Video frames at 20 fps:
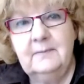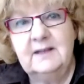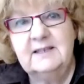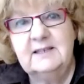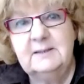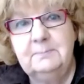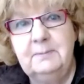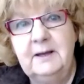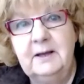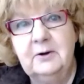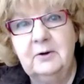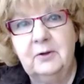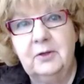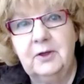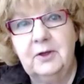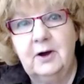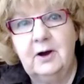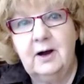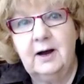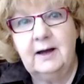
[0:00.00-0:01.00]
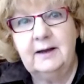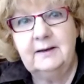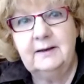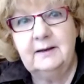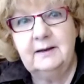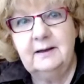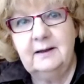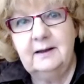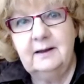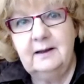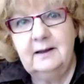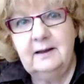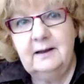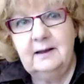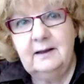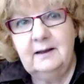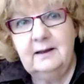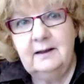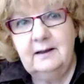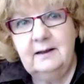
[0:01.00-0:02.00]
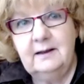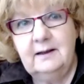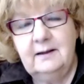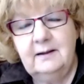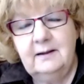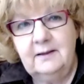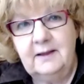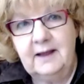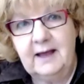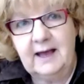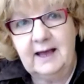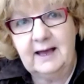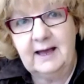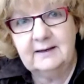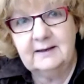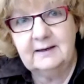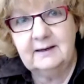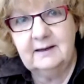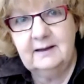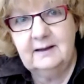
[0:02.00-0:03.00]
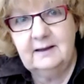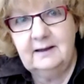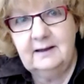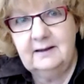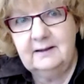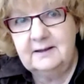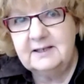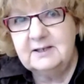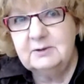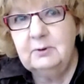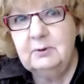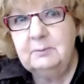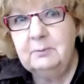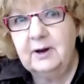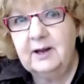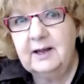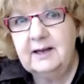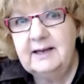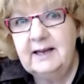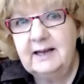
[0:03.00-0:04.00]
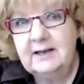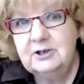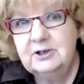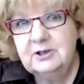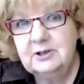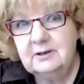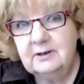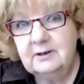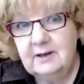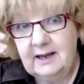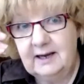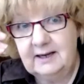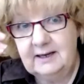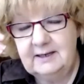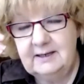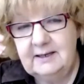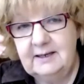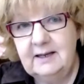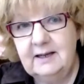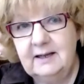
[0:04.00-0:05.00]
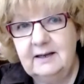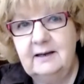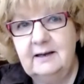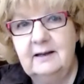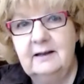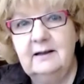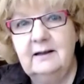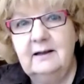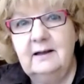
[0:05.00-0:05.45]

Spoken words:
The speaker thought that this would bring attention, and it did.